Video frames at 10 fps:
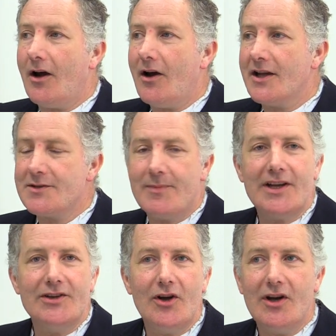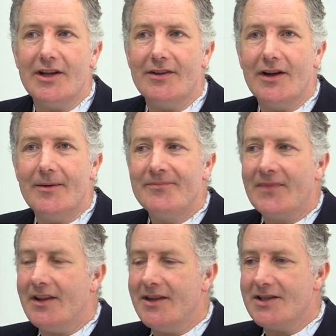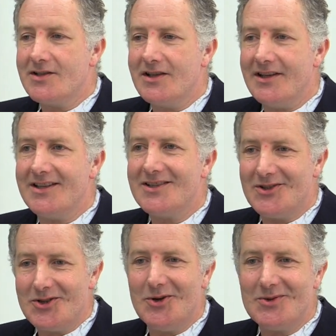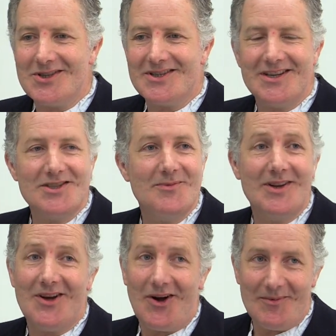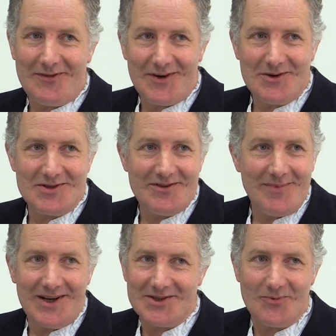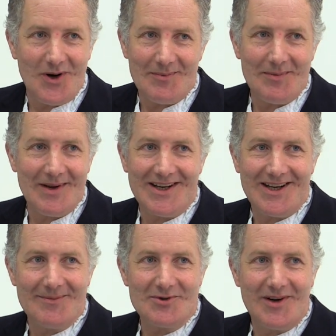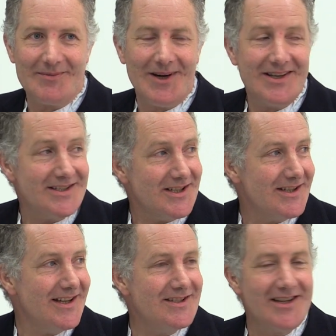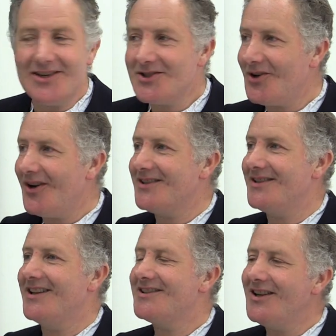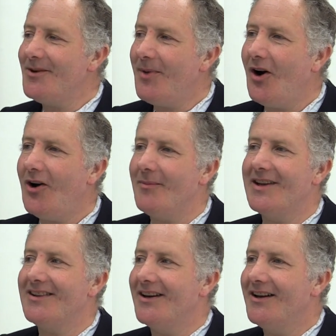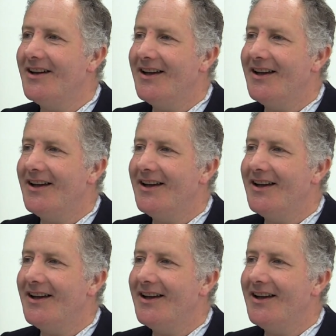I explained earlier that this tutor said to me that I'm a figurative painter, why am I making abstract paintings? There's still a part of me that